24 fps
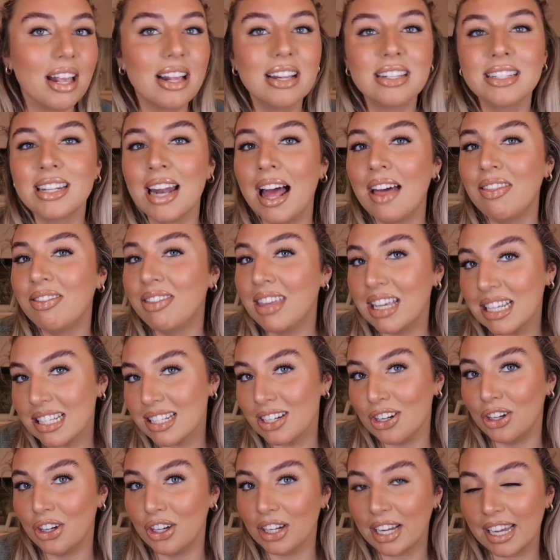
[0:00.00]
It's like this
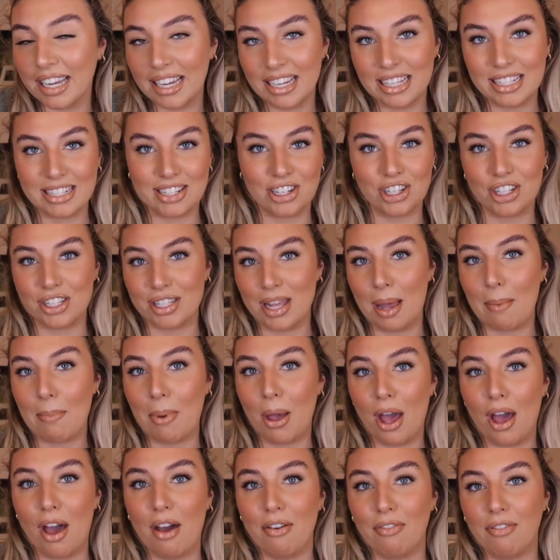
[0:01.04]
look is just like
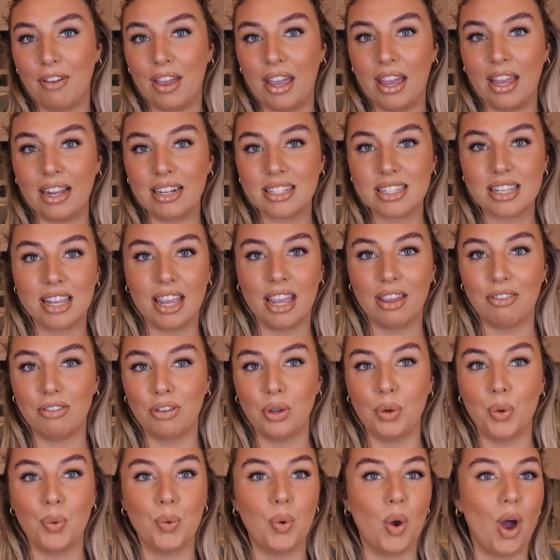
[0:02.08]
perfect if
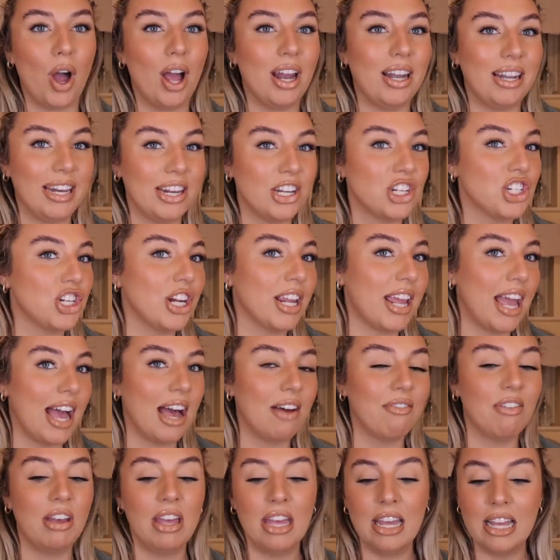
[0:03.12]
you literally
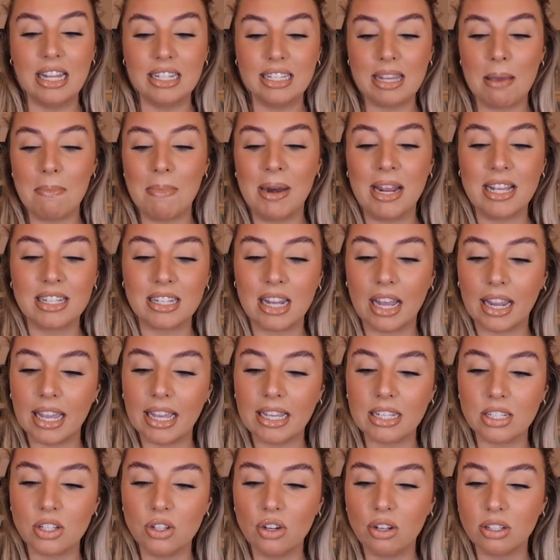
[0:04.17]
have 10 minutes. Like,
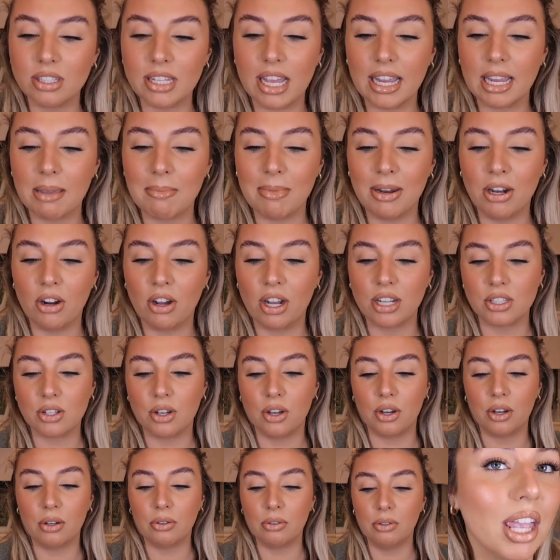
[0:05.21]
it's not taking me long at
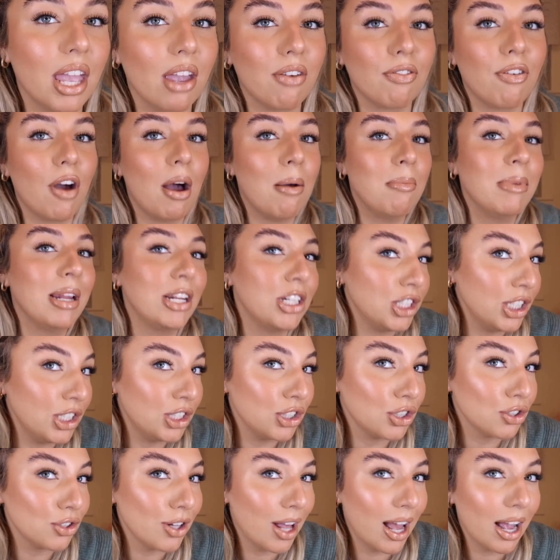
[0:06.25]
all. If I'm literally
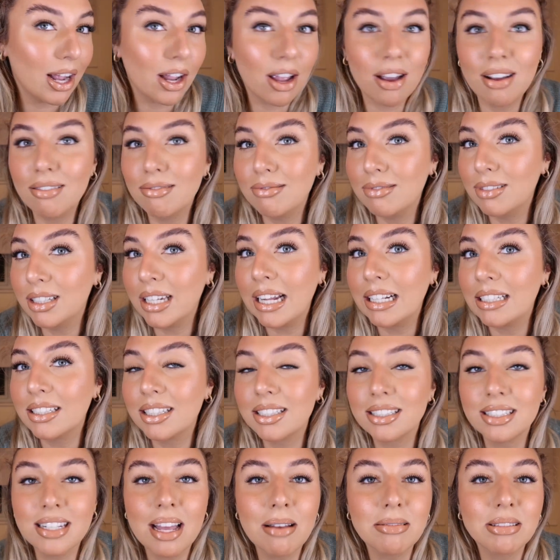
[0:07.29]
just like need to
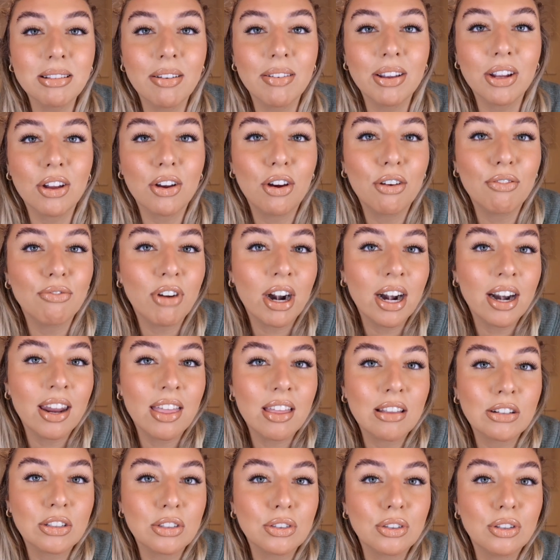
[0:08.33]
slap something on, run
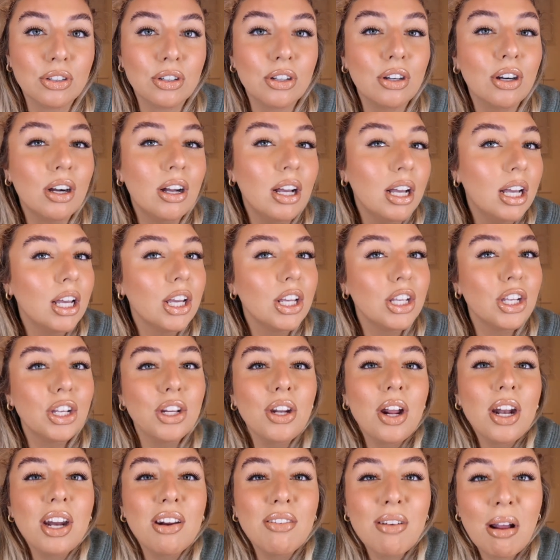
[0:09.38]
out the door, you
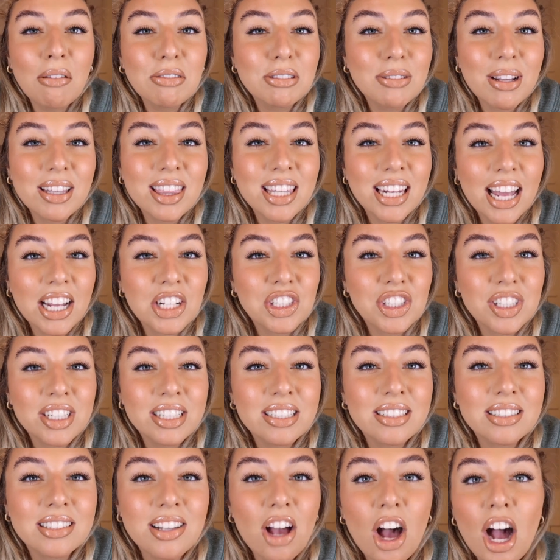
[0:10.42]
don't even have to add the
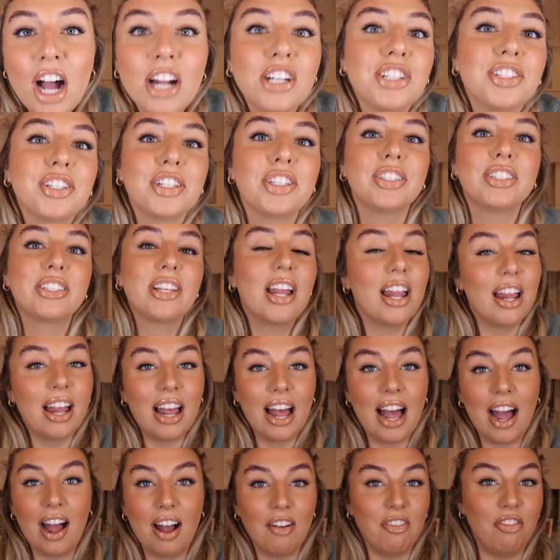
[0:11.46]
lashes. I just
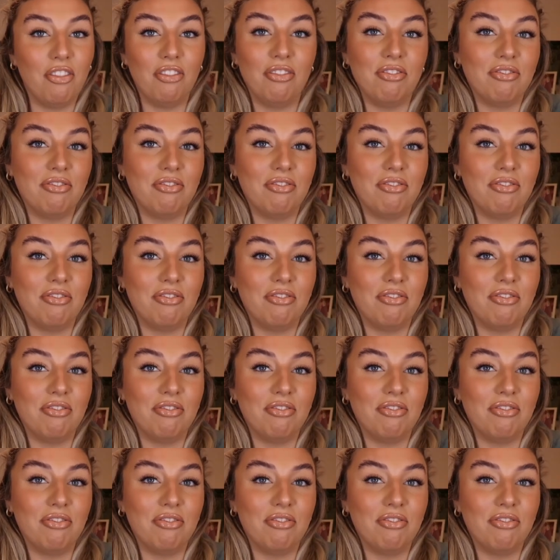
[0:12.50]
have